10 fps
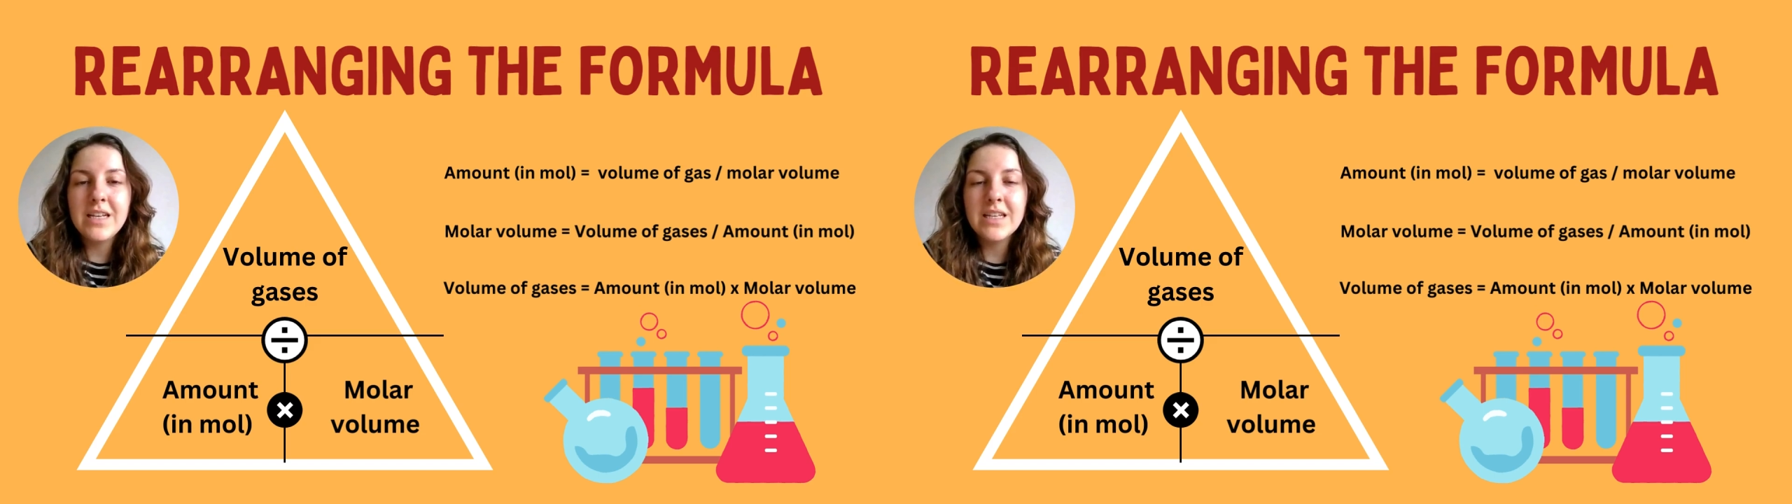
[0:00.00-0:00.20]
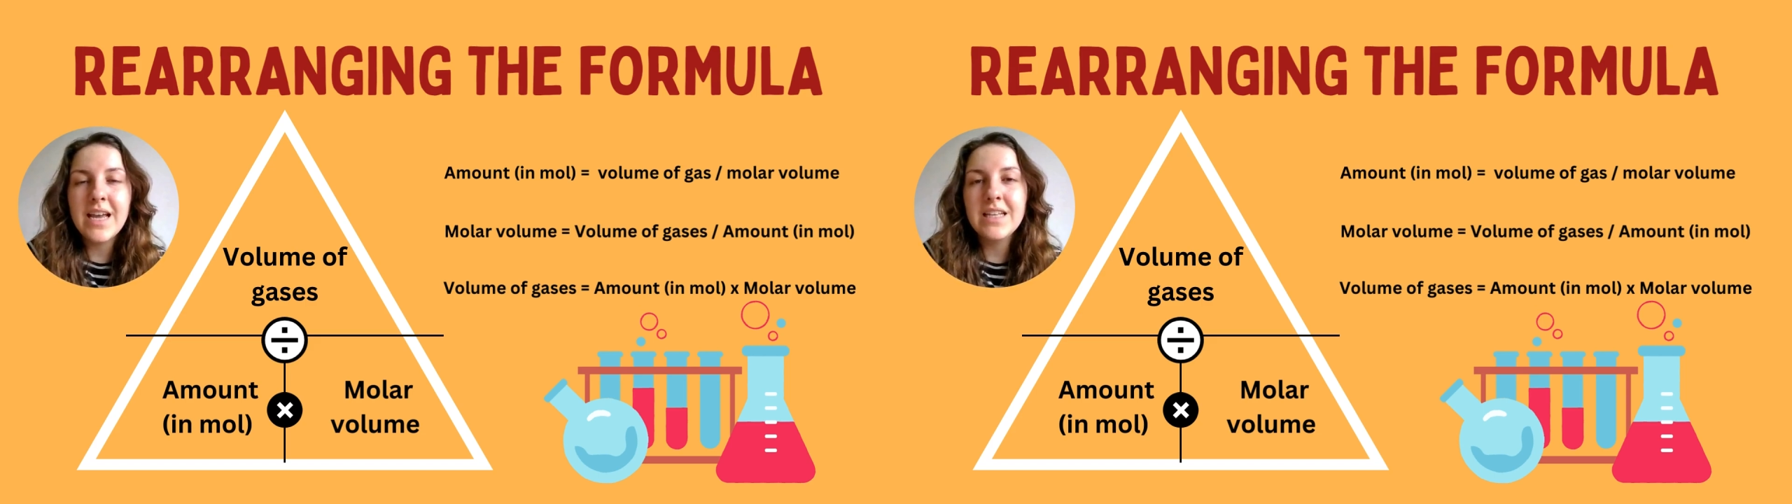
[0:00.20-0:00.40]

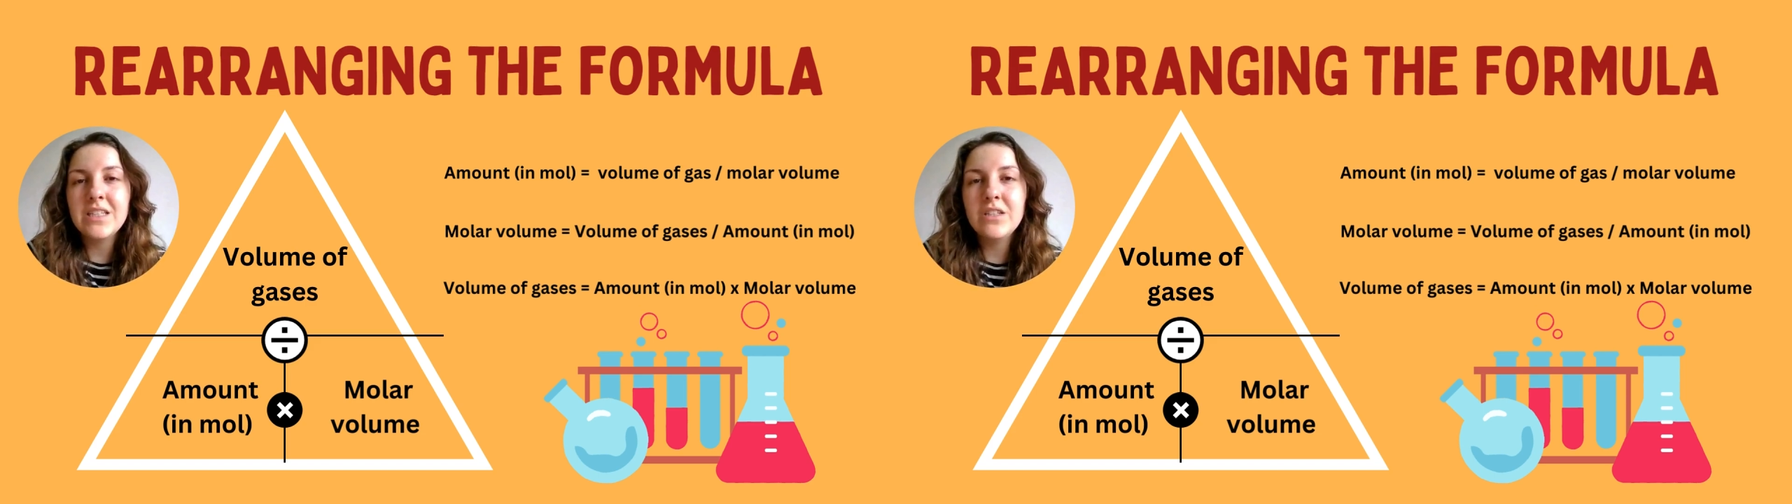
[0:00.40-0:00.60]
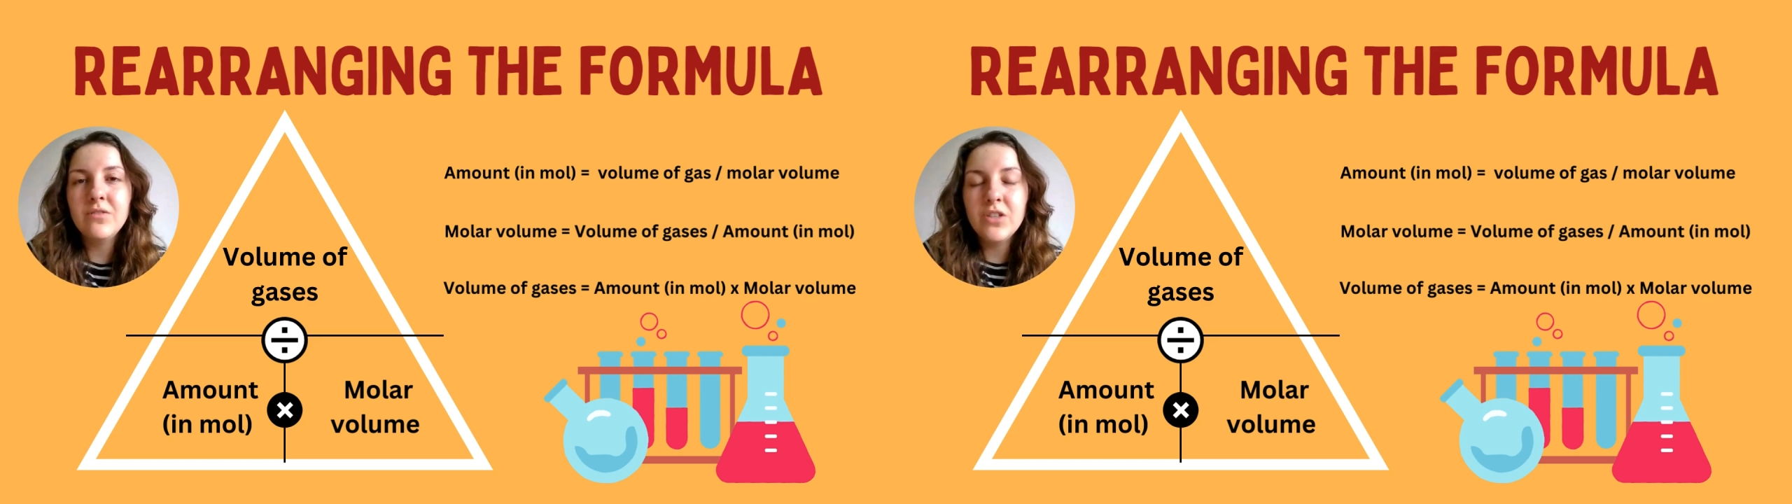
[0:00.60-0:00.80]
indicates
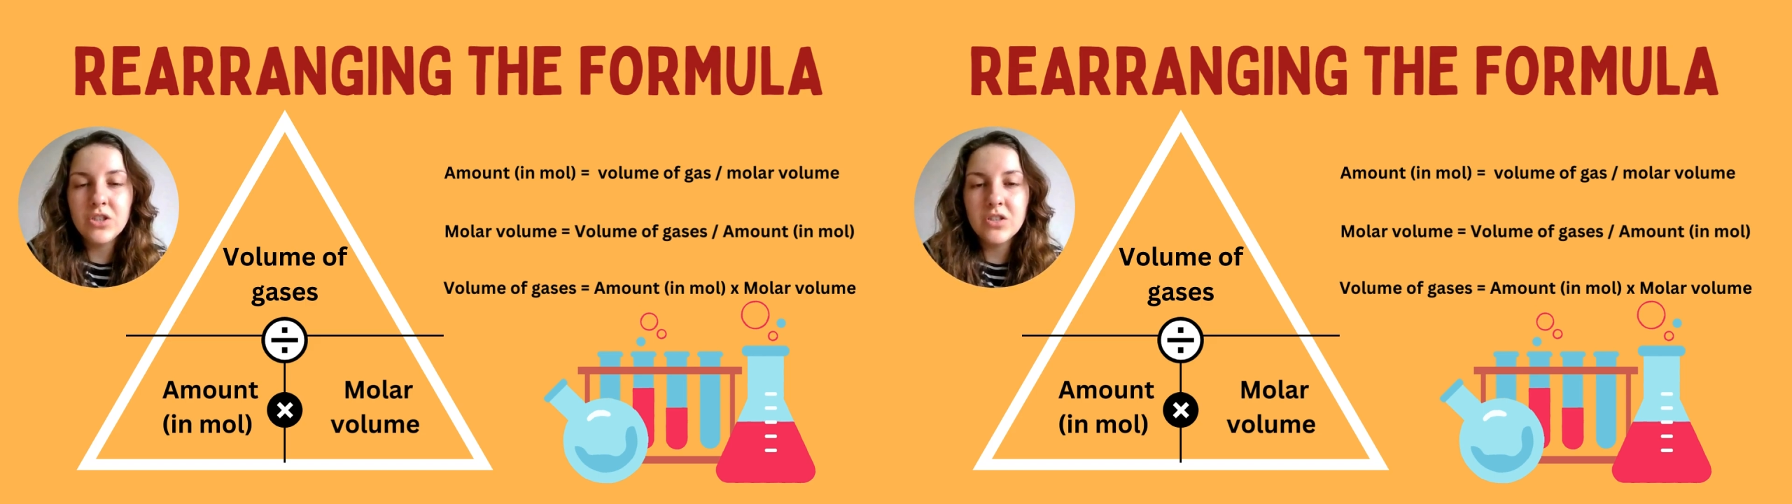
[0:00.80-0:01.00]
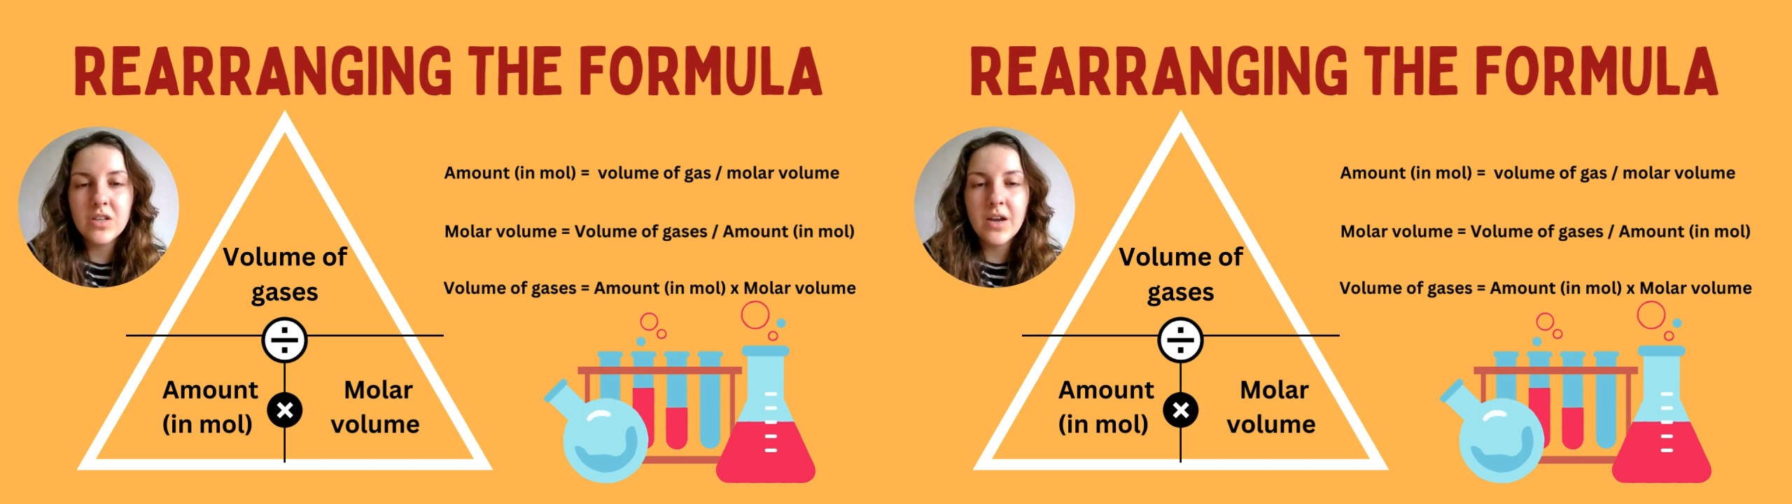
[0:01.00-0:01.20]
a
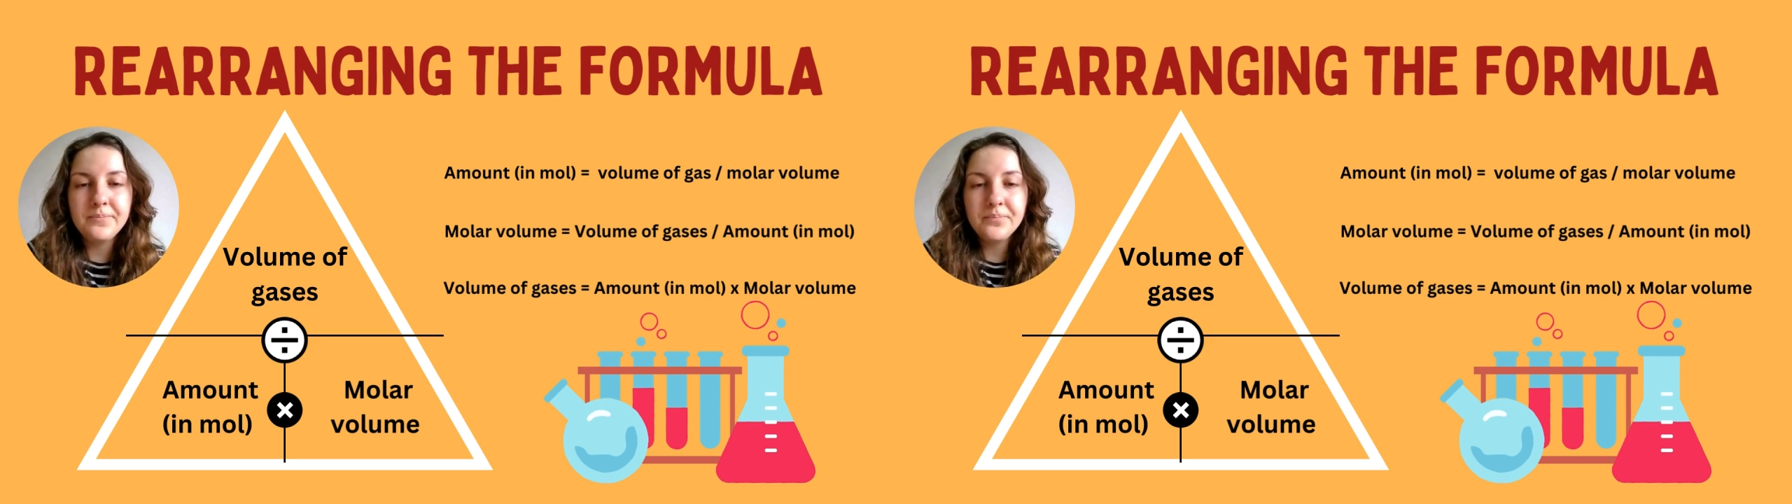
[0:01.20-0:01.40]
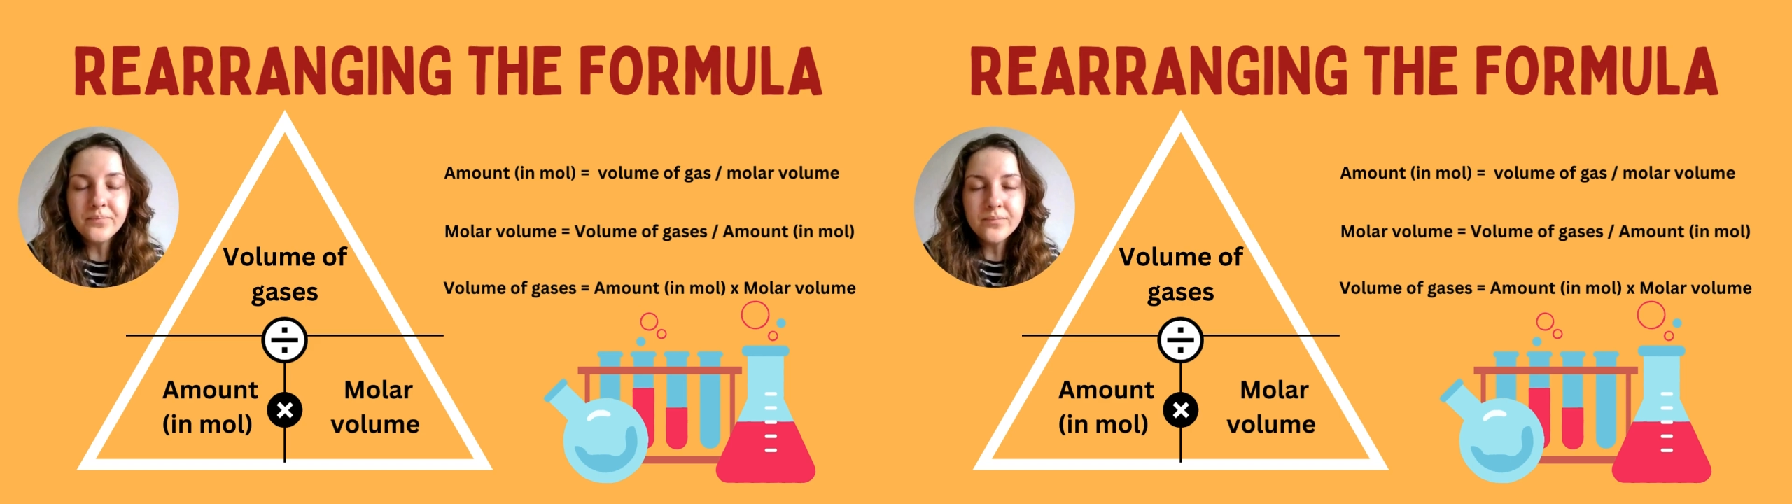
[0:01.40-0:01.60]
division sign.